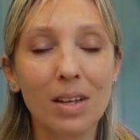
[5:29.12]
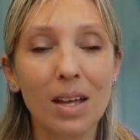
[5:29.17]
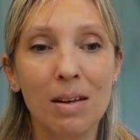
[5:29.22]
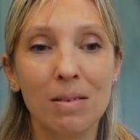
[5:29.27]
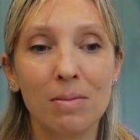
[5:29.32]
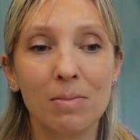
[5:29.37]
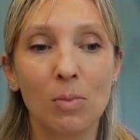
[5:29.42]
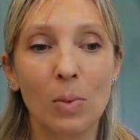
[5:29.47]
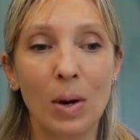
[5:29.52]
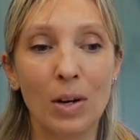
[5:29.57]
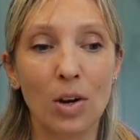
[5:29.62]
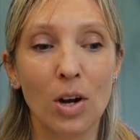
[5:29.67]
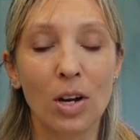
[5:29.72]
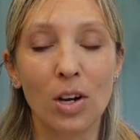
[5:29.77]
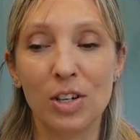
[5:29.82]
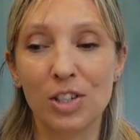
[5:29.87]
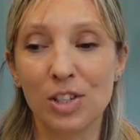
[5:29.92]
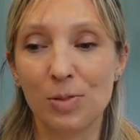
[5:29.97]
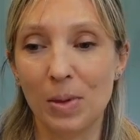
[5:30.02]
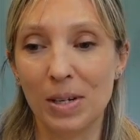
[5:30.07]
when I
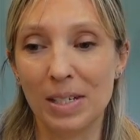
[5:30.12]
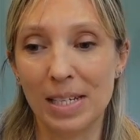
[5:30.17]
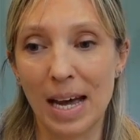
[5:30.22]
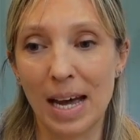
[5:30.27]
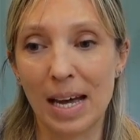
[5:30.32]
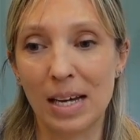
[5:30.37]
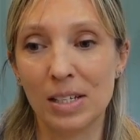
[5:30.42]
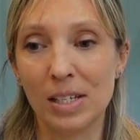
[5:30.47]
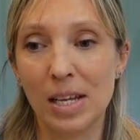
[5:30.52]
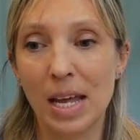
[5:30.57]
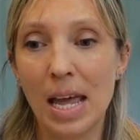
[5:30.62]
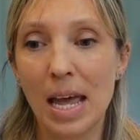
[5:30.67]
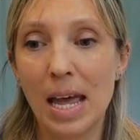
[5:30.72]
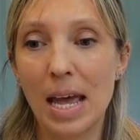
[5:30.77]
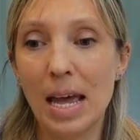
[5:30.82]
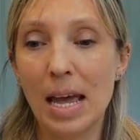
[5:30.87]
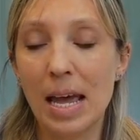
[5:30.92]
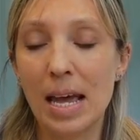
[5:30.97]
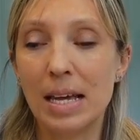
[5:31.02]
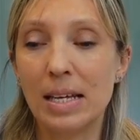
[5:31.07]
lost my dad,
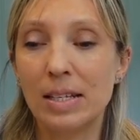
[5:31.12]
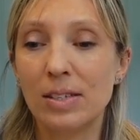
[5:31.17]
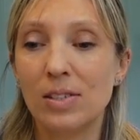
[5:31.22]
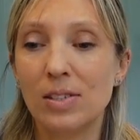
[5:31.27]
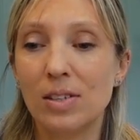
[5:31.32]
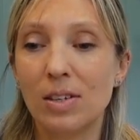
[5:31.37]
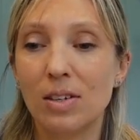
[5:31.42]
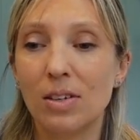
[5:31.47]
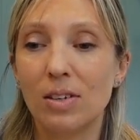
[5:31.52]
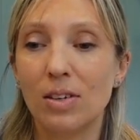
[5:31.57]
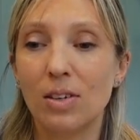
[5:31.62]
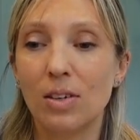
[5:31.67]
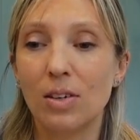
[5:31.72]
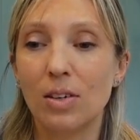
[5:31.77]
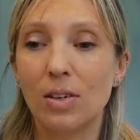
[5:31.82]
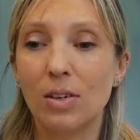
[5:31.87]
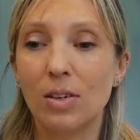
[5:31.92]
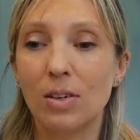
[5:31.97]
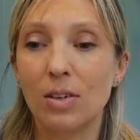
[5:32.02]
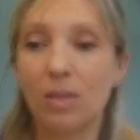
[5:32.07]
is
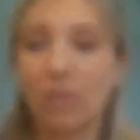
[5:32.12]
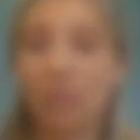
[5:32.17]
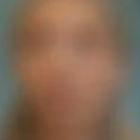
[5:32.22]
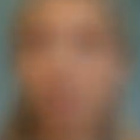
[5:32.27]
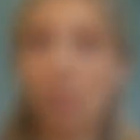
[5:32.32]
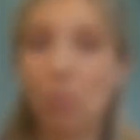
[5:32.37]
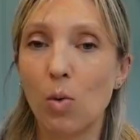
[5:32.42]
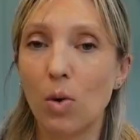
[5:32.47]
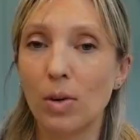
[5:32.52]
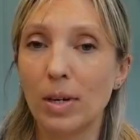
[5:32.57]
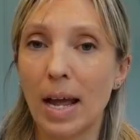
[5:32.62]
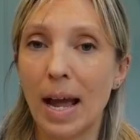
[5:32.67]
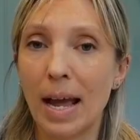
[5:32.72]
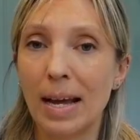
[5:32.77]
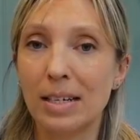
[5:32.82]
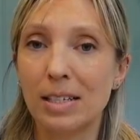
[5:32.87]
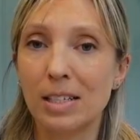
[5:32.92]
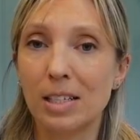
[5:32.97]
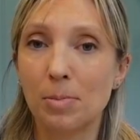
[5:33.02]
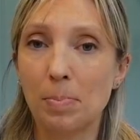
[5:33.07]
number one,
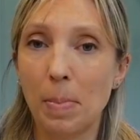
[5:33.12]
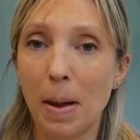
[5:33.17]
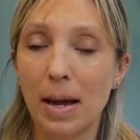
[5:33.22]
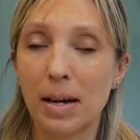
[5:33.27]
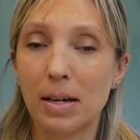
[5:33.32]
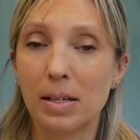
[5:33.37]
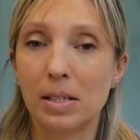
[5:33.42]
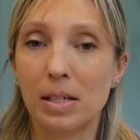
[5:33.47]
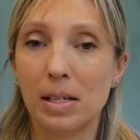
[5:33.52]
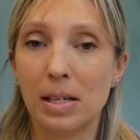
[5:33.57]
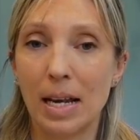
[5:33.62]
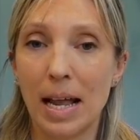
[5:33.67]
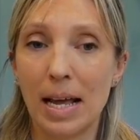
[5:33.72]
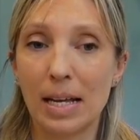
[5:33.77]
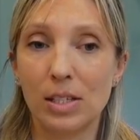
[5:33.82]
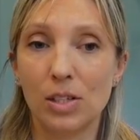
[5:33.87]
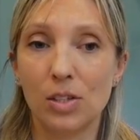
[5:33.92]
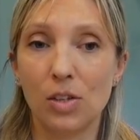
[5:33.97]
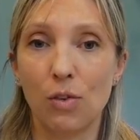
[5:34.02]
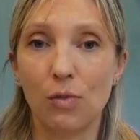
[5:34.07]
expect
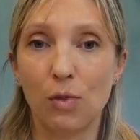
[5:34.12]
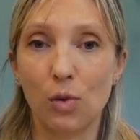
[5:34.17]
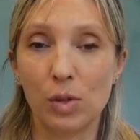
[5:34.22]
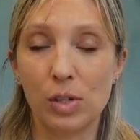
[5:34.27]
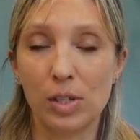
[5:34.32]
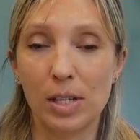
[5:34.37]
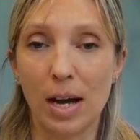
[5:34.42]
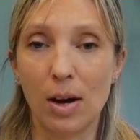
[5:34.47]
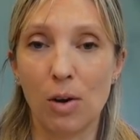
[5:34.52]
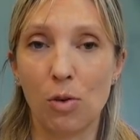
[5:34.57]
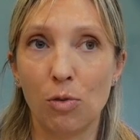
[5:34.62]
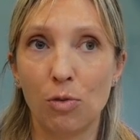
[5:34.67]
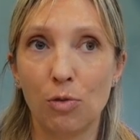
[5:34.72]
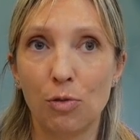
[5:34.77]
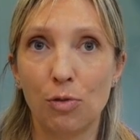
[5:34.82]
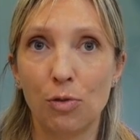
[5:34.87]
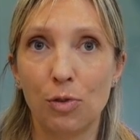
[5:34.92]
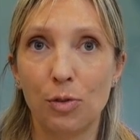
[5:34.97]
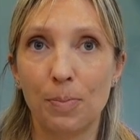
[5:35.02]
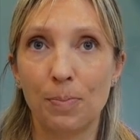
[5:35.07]
less of
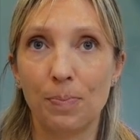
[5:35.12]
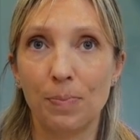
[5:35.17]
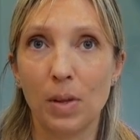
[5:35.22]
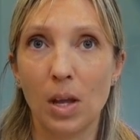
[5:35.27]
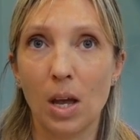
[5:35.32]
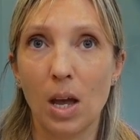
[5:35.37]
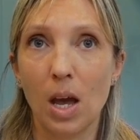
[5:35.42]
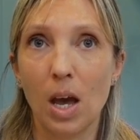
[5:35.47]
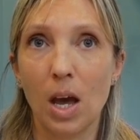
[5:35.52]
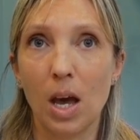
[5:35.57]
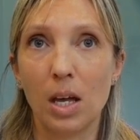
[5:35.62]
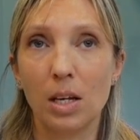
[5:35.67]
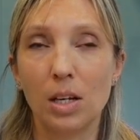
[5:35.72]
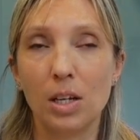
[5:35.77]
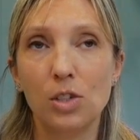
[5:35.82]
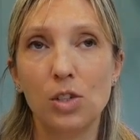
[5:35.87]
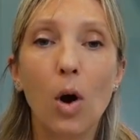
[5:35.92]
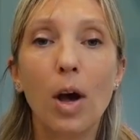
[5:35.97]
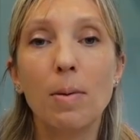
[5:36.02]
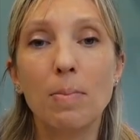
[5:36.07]
yourself.
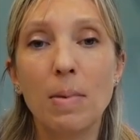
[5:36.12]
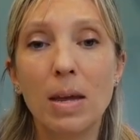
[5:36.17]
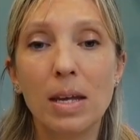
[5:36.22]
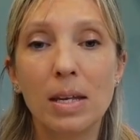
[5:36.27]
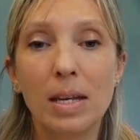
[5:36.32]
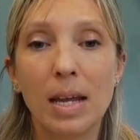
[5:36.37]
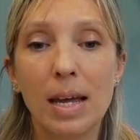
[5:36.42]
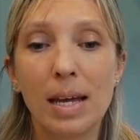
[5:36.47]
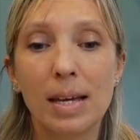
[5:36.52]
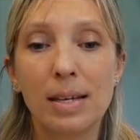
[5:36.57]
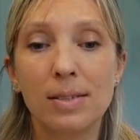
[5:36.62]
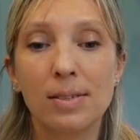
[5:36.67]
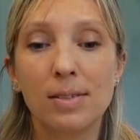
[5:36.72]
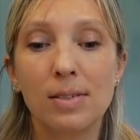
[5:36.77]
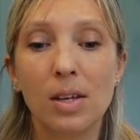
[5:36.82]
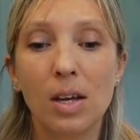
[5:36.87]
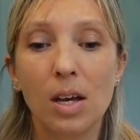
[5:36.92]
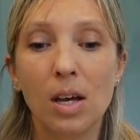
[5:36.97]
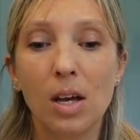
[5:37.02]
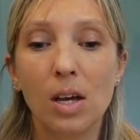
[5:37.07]
And what I mean
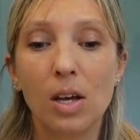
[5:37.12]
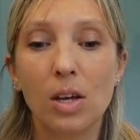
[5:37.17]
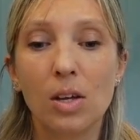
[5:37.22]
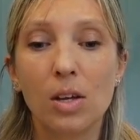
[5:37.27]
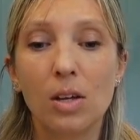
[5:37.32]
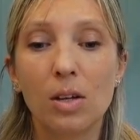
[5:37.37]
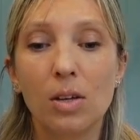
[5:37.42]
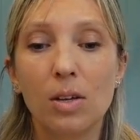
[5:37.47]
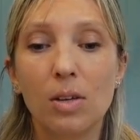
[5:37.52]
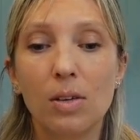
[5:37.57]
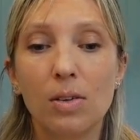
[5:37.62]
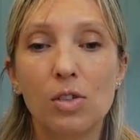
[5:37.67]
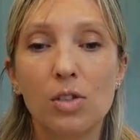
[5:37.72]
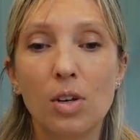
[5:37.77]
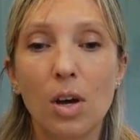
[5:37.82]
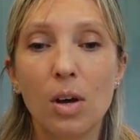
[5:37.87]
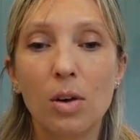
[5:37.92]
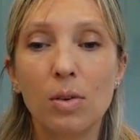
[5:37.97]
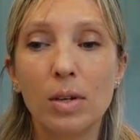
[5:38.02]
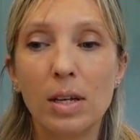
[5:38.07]
is,
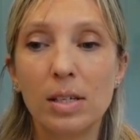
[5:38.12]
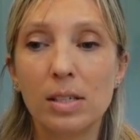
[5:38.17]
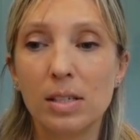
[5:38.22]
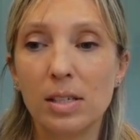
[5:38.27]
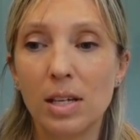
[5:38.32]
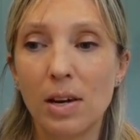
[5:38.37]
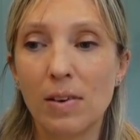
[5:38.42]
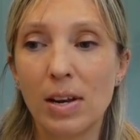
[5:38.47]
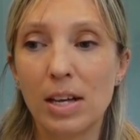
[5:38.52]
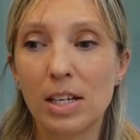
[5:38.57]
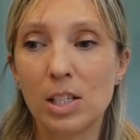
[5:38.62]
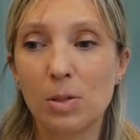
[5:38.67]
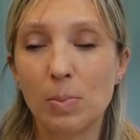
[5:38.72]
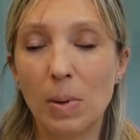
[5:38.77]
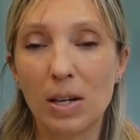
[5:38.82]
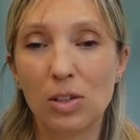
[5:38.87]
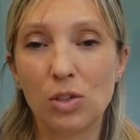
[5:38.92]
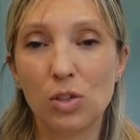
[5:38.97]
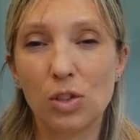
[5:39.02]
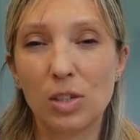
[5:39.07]
don't necessarily
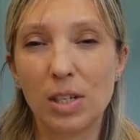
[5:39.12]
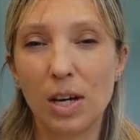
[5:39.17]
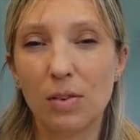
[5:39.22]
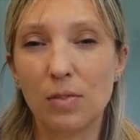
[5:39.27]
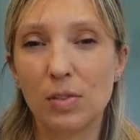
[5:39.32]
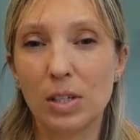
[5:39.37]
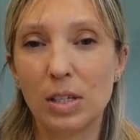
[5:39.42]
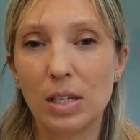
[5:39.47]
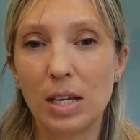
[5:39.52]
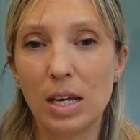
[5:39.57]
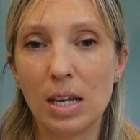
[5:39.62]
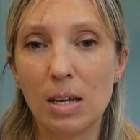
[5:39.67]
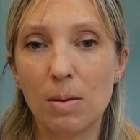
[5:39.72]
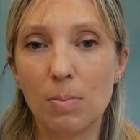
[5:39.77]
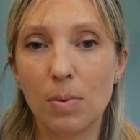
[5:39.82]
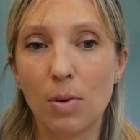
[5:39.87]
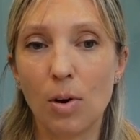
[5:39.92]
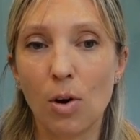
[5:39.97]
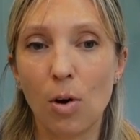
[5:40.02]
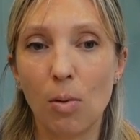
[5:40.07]
expect yourself to
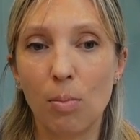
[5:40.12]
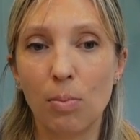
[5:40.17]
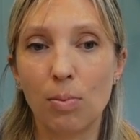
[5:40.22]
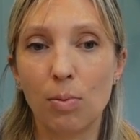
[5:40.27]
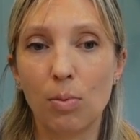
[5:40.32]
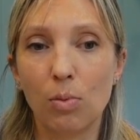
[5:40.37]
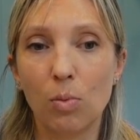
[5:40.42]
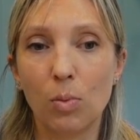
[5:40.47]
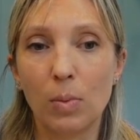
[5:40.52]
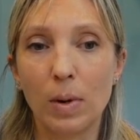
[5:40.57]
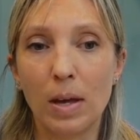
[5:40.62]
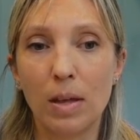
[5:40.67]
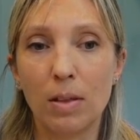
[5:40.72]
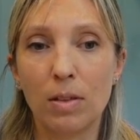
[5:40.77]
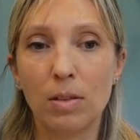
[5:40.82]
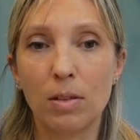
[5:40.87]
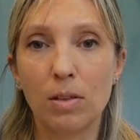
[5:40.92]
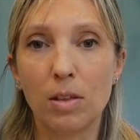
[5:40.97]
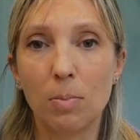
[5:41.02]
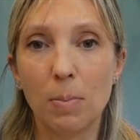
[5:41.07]
keep up
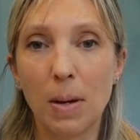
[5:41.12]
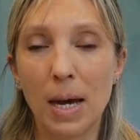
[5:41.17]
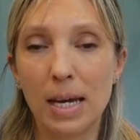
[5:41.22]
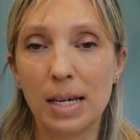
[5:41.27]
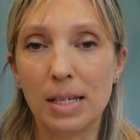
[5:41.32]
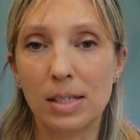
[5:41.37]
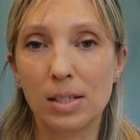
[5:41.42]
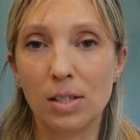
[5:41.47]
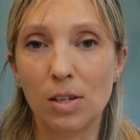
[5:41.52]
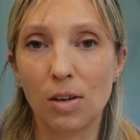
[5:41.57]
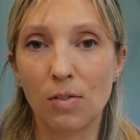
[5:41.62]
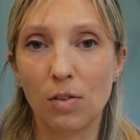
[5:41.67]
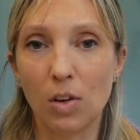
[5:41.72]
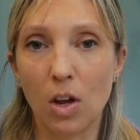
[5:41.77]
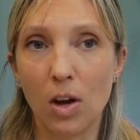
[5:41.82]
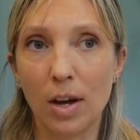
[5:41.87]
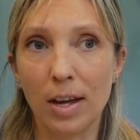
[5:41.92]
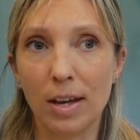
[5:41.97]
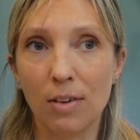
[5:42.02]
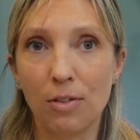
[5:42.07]
with the pace of
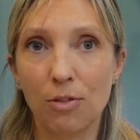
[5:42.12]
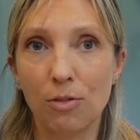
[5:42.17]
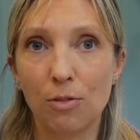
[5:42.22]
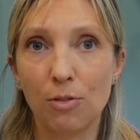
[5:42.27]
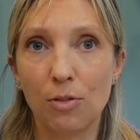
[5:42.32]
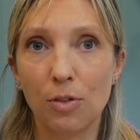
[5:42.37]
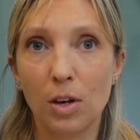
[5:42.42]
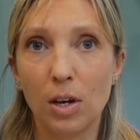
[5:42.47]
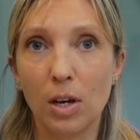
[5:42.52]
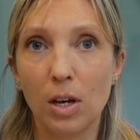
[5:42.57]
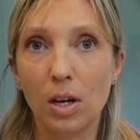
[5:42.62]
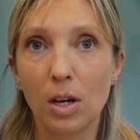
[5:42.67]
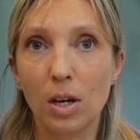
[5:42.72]
life.